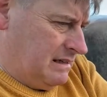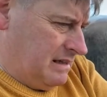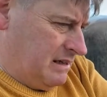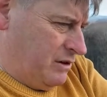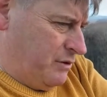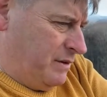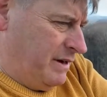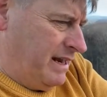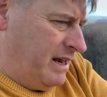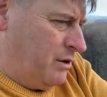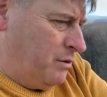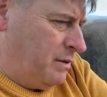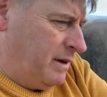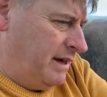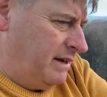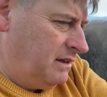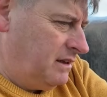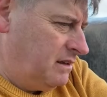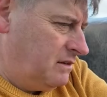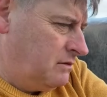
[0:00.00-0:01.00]
quite a
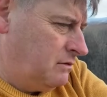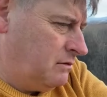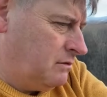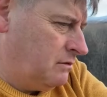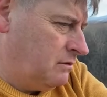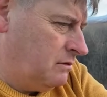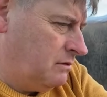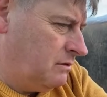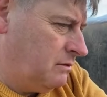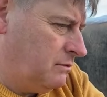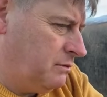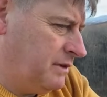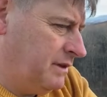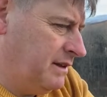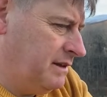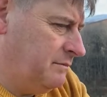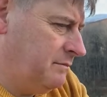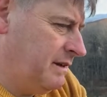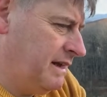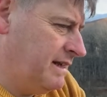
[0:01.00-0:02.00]
while ago when
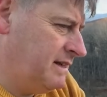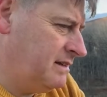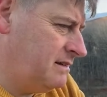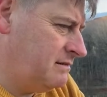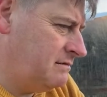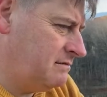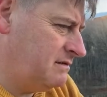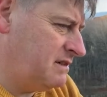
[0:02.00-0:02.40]
the main